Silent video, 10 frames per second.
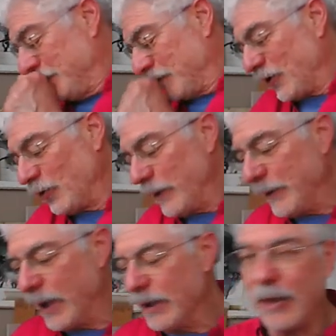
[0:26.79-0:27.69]
excuse me,
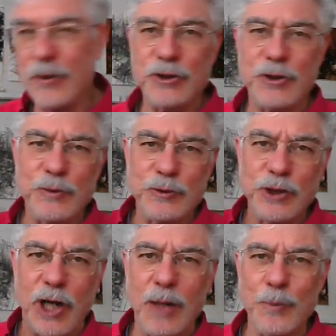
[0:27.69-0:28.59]
another
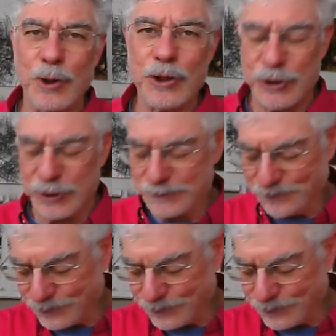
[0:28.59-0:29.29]
John Berger